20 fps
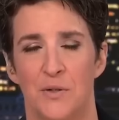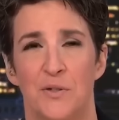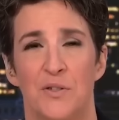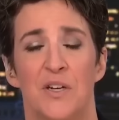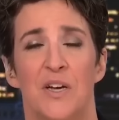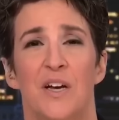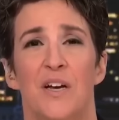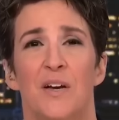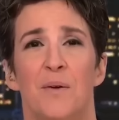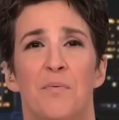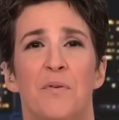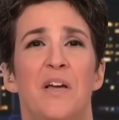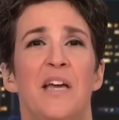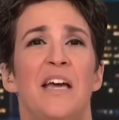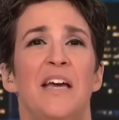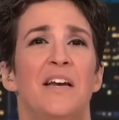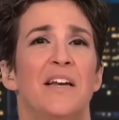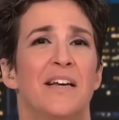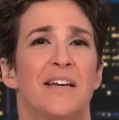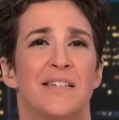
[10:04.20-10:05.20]
who's
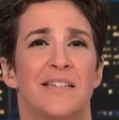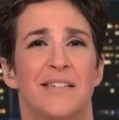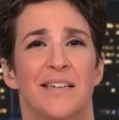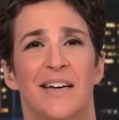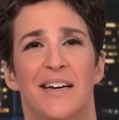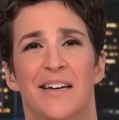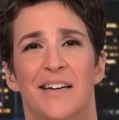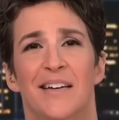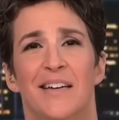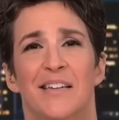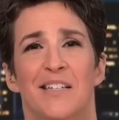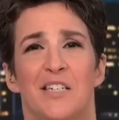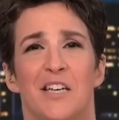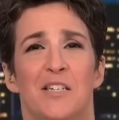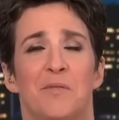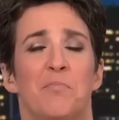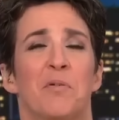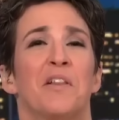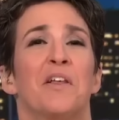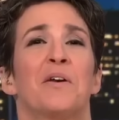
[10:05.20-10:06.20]
key to his, uh, his,
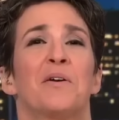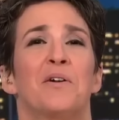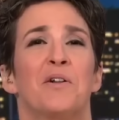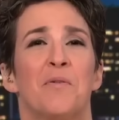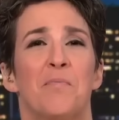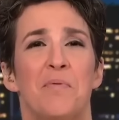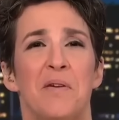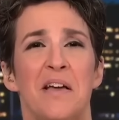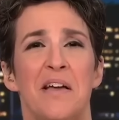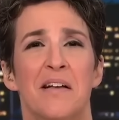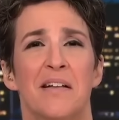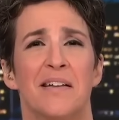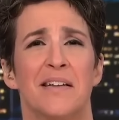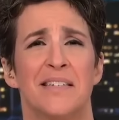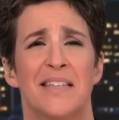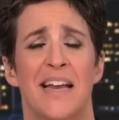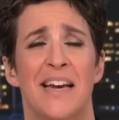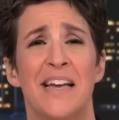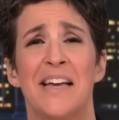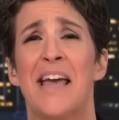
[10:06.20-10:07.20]
his political appeal
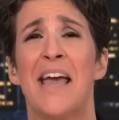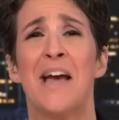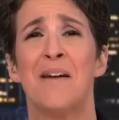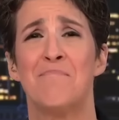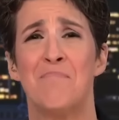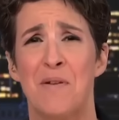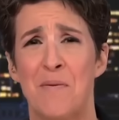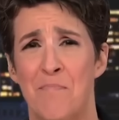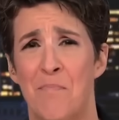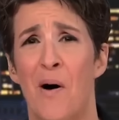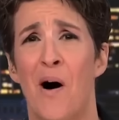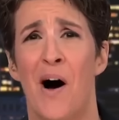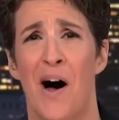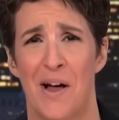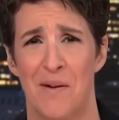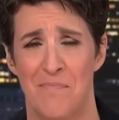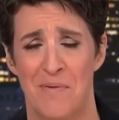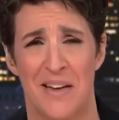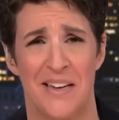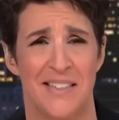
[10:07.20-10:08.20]
is that he can't be
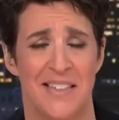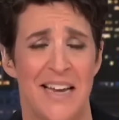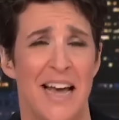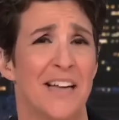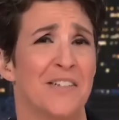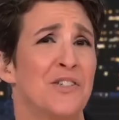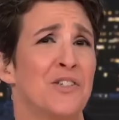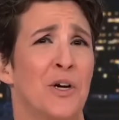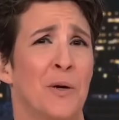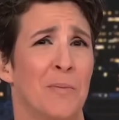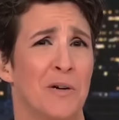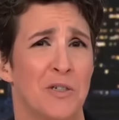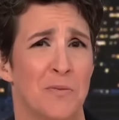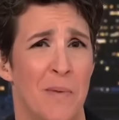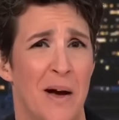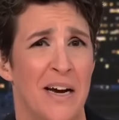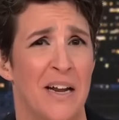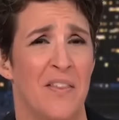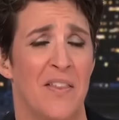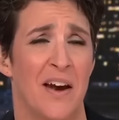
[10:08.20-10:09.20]
bought because he has so much
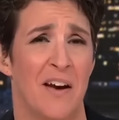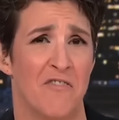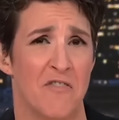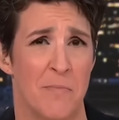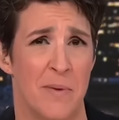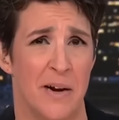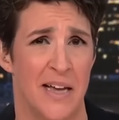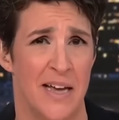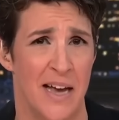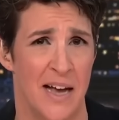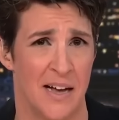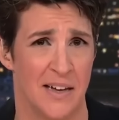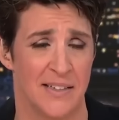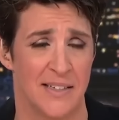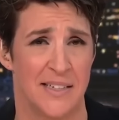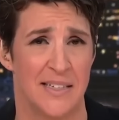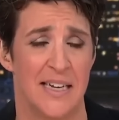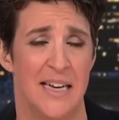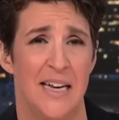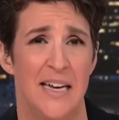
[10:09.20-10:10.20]
money than everybody
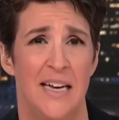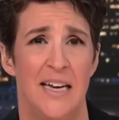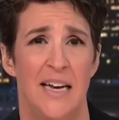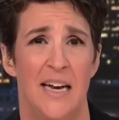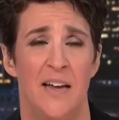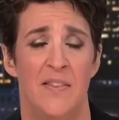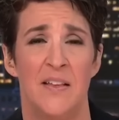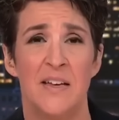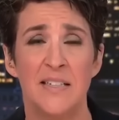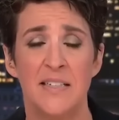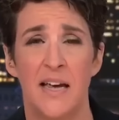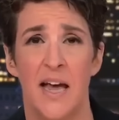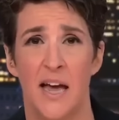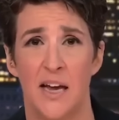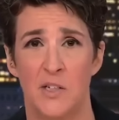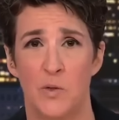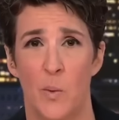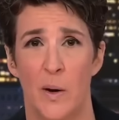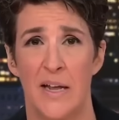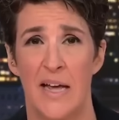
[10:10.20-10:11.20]
else. In this
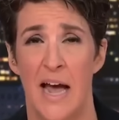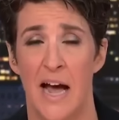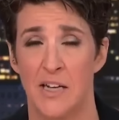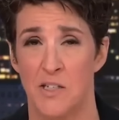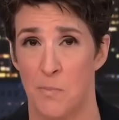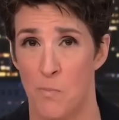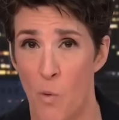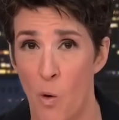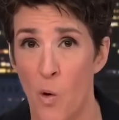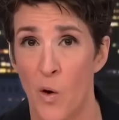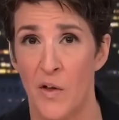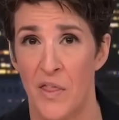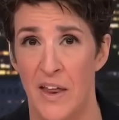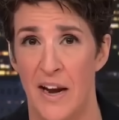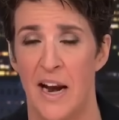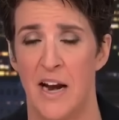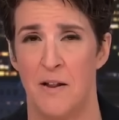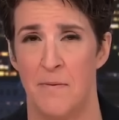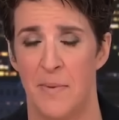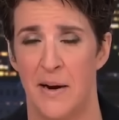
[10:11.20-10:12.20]
case, what he has more
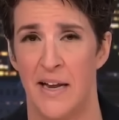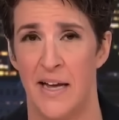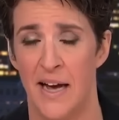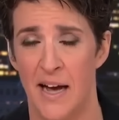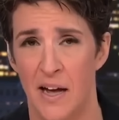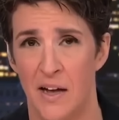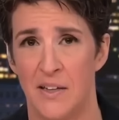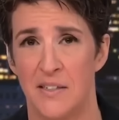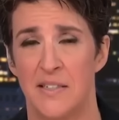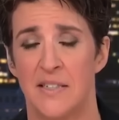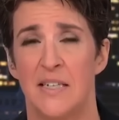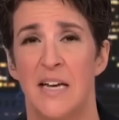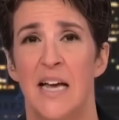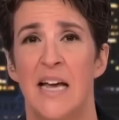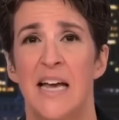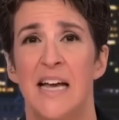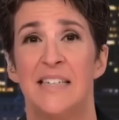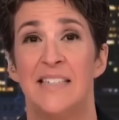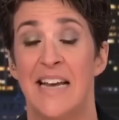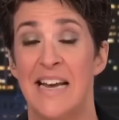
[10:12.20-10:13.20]
than anybody else
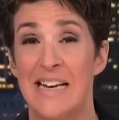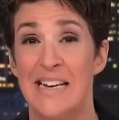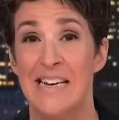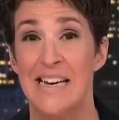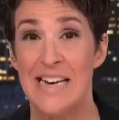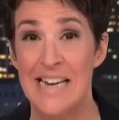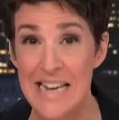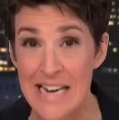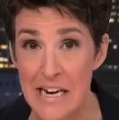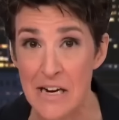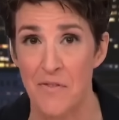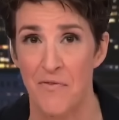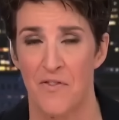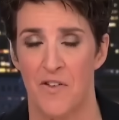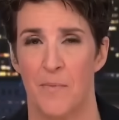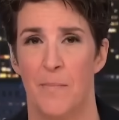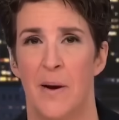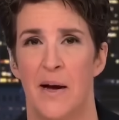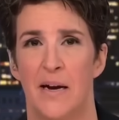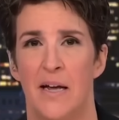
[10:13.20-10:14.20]
is a need
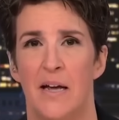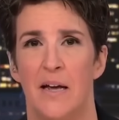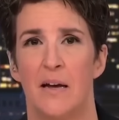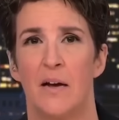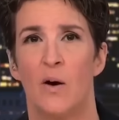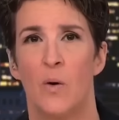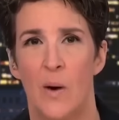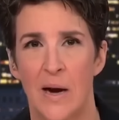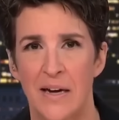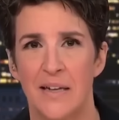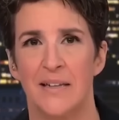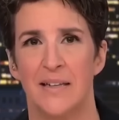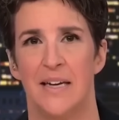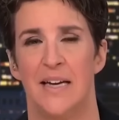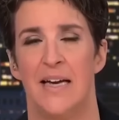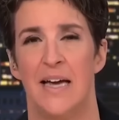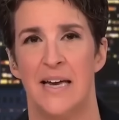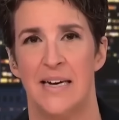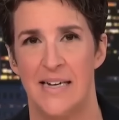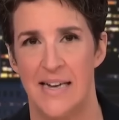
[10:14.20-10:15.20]
for money
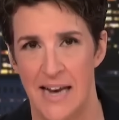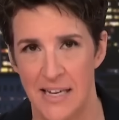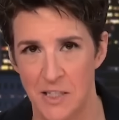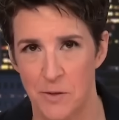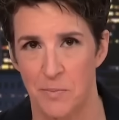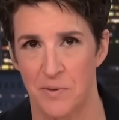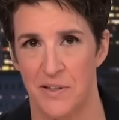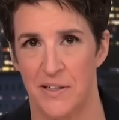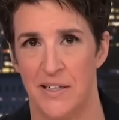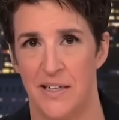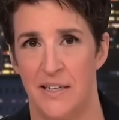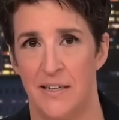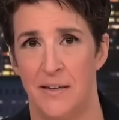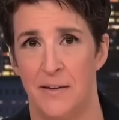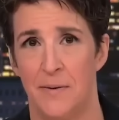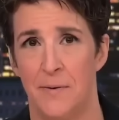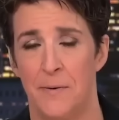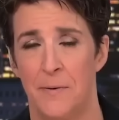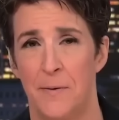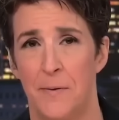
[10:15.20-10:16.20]
quickly and
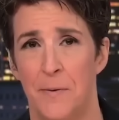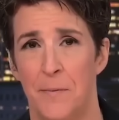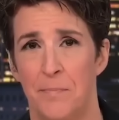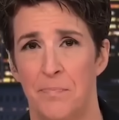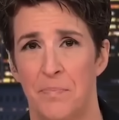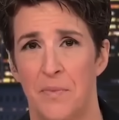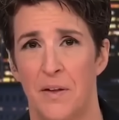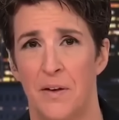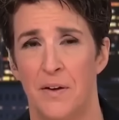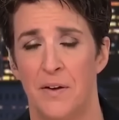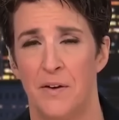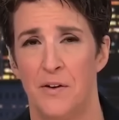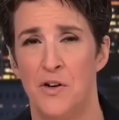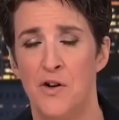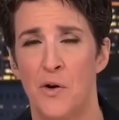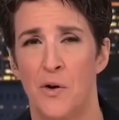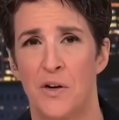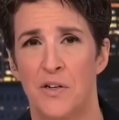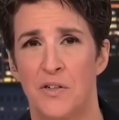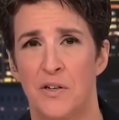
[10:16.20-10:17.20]
desperately.
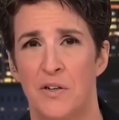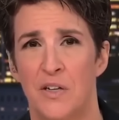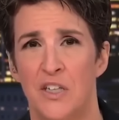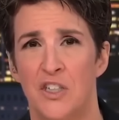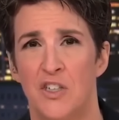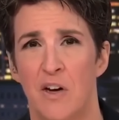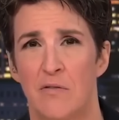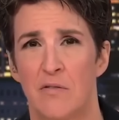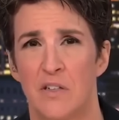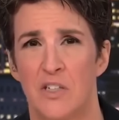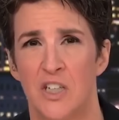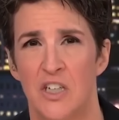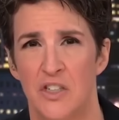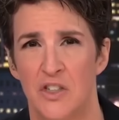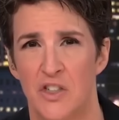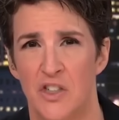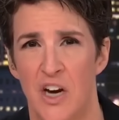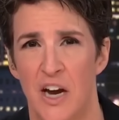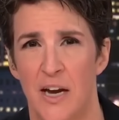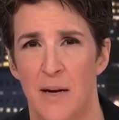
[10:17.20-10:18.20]
New York Attorney General
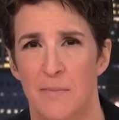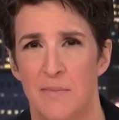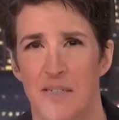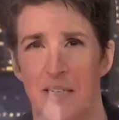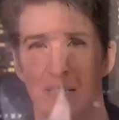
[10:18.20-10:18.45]
Tish James